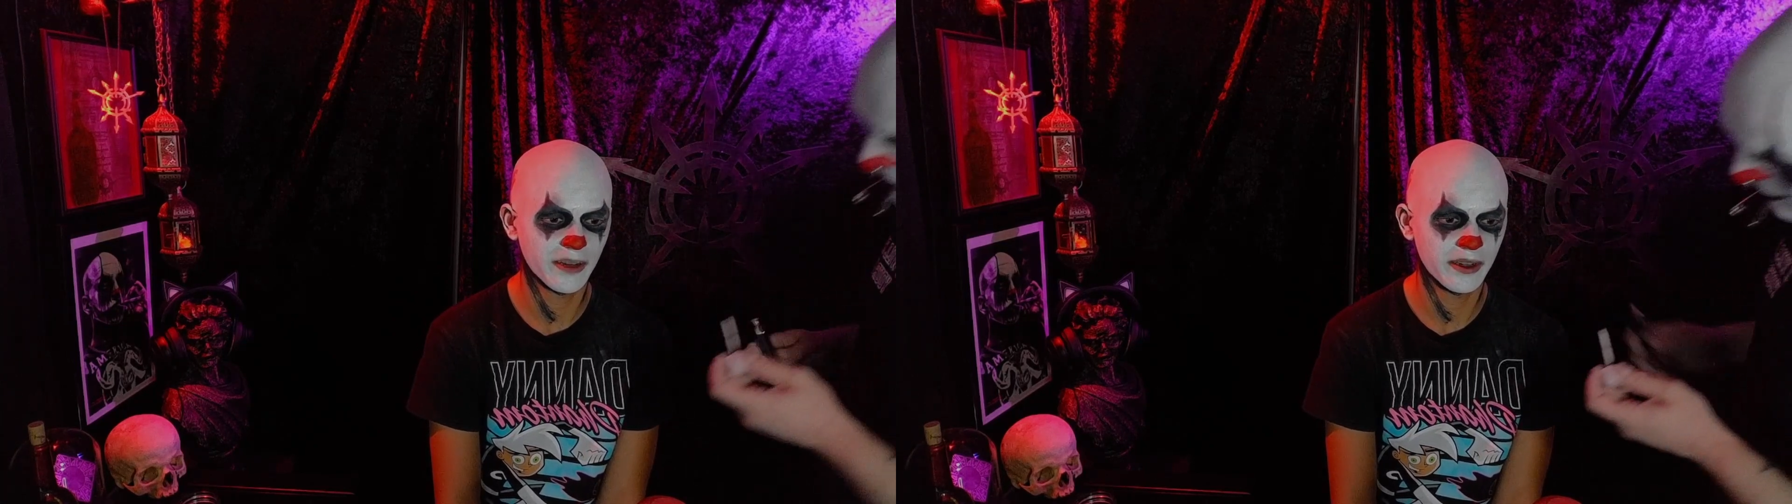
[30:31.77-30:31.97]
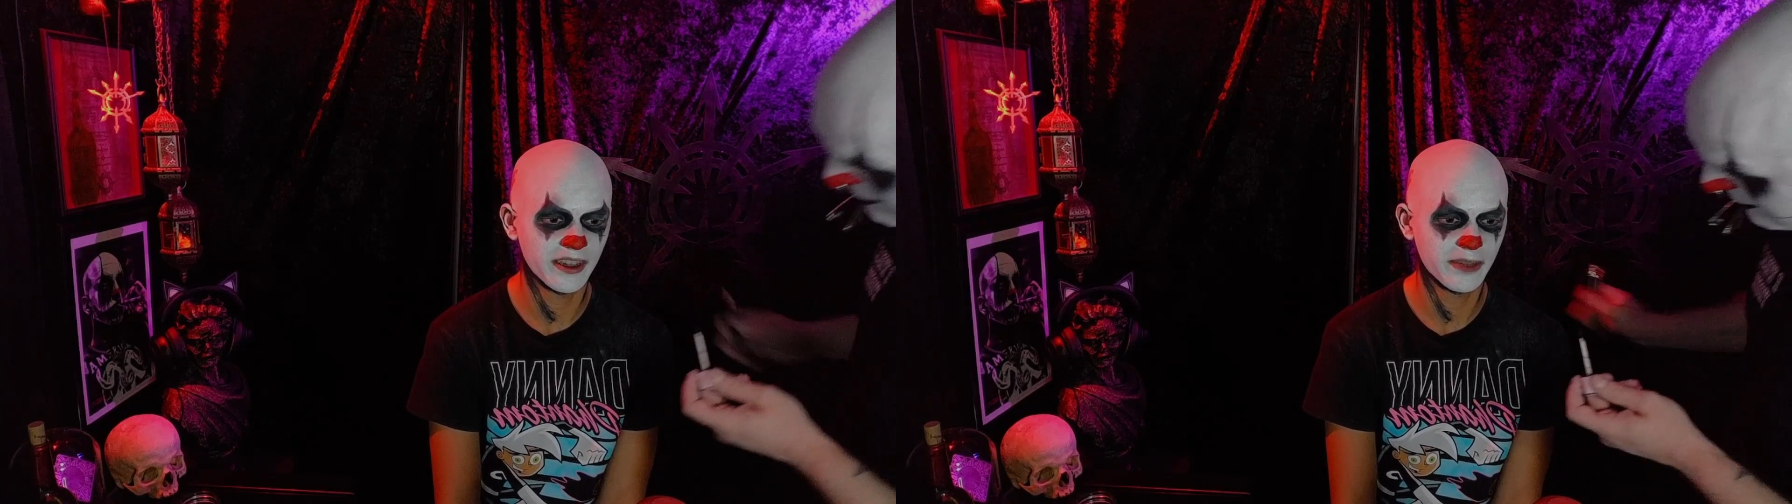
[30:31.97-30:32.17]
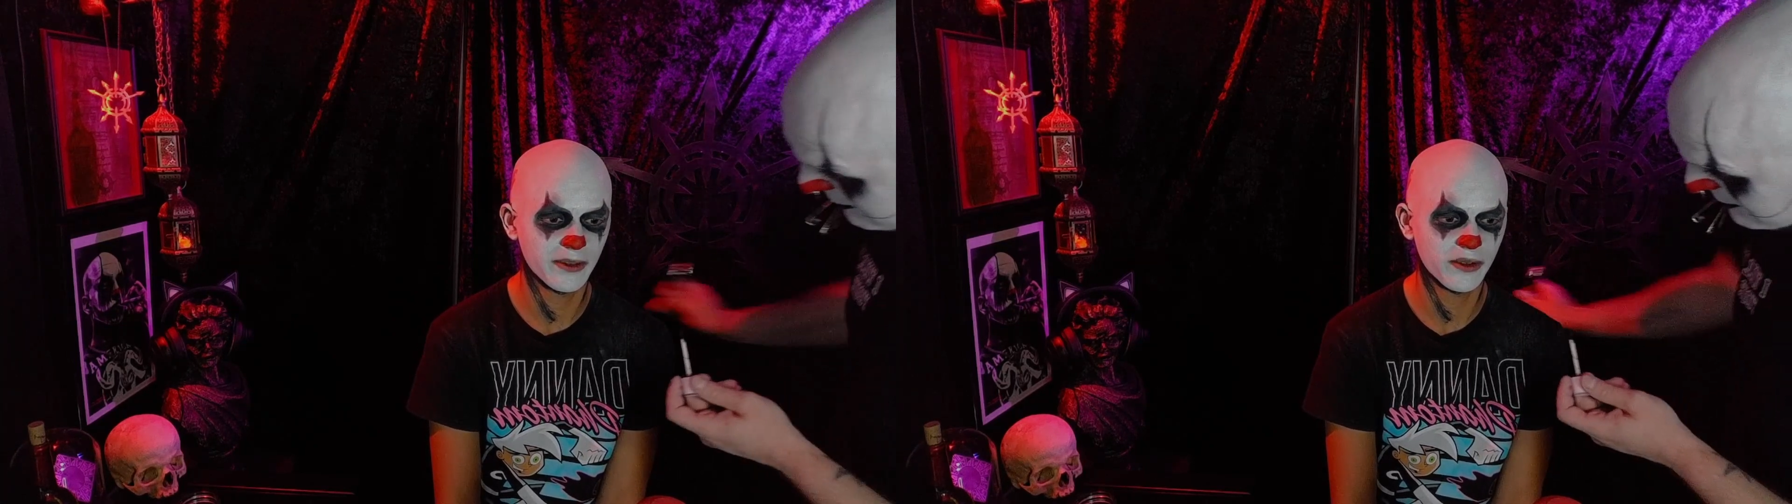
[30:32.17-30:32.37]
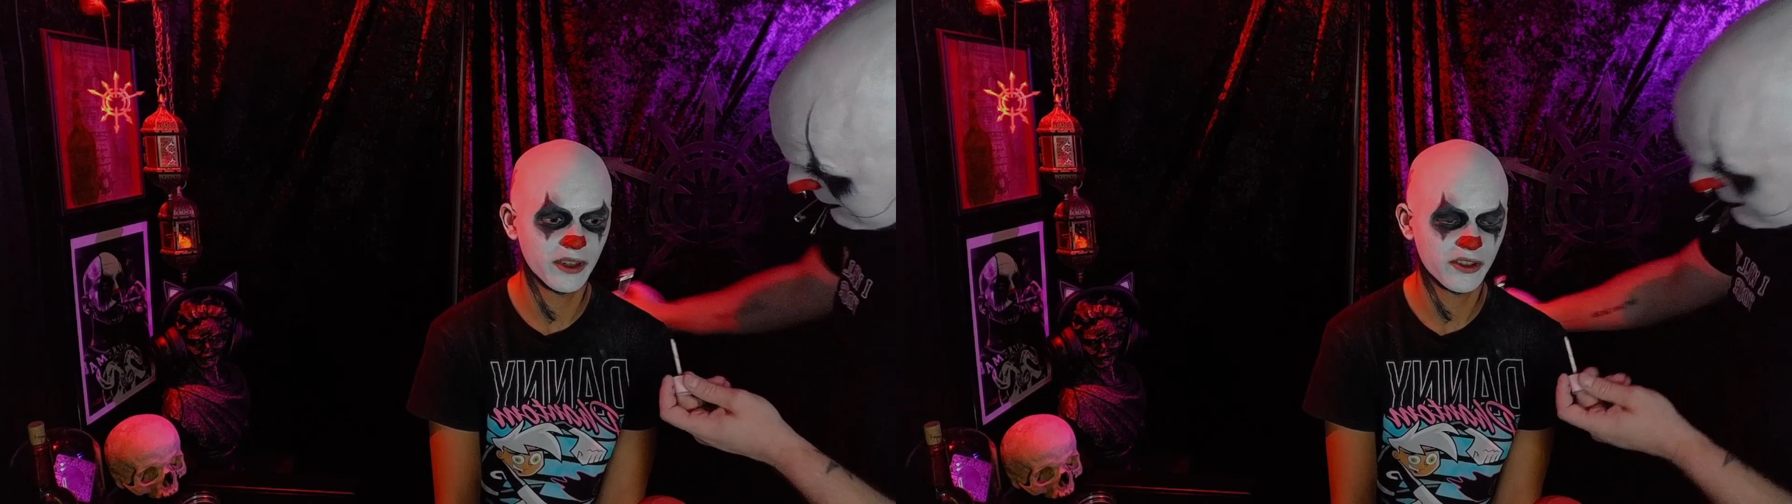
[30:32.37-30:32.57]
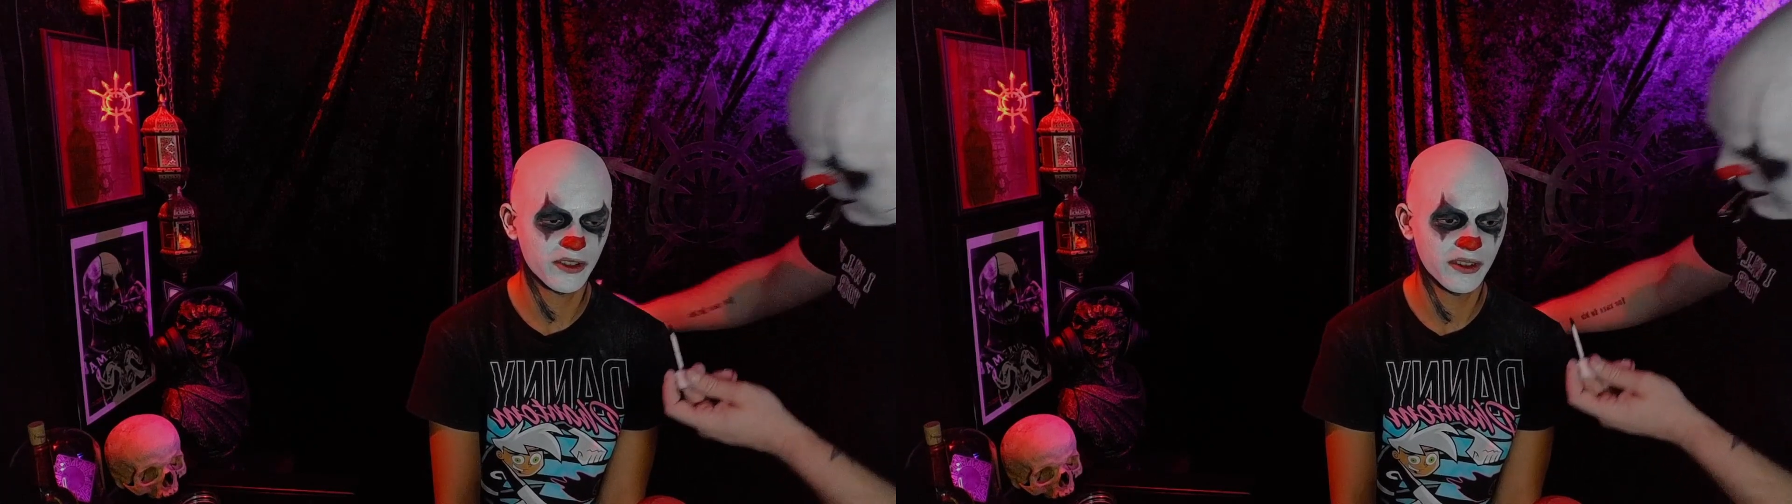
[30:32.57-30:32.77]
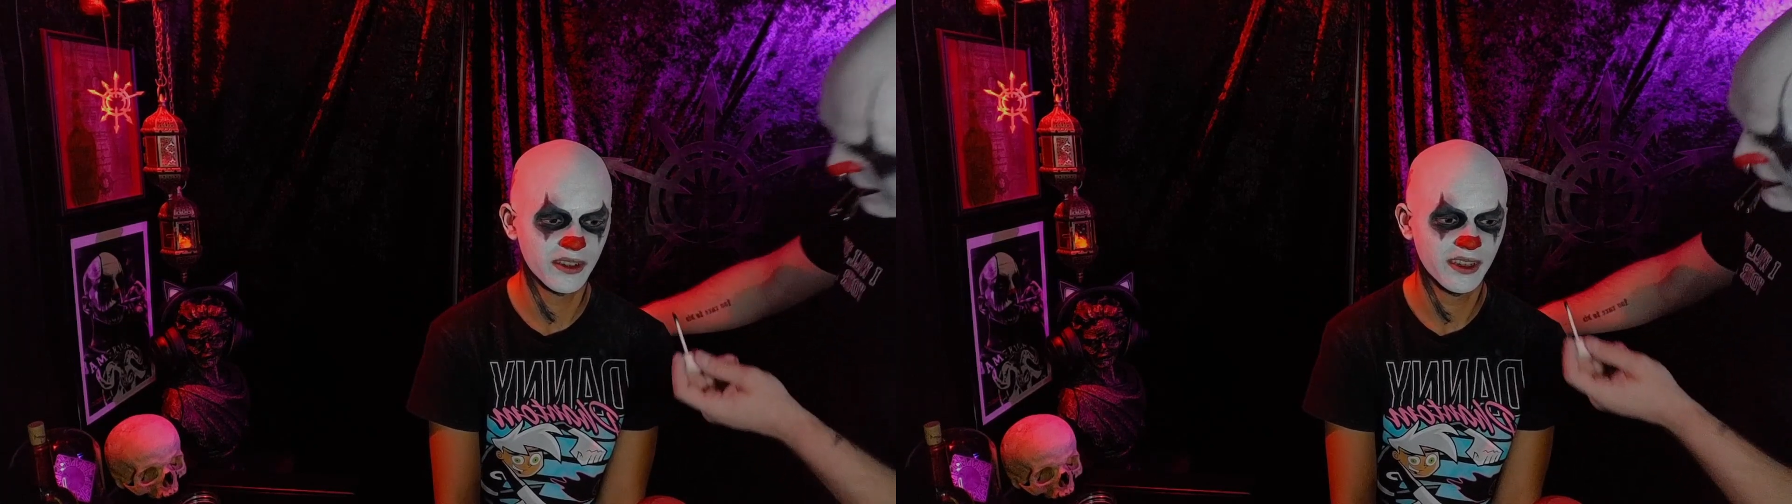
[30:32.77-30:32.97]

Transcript: I'm gonna ask him a question.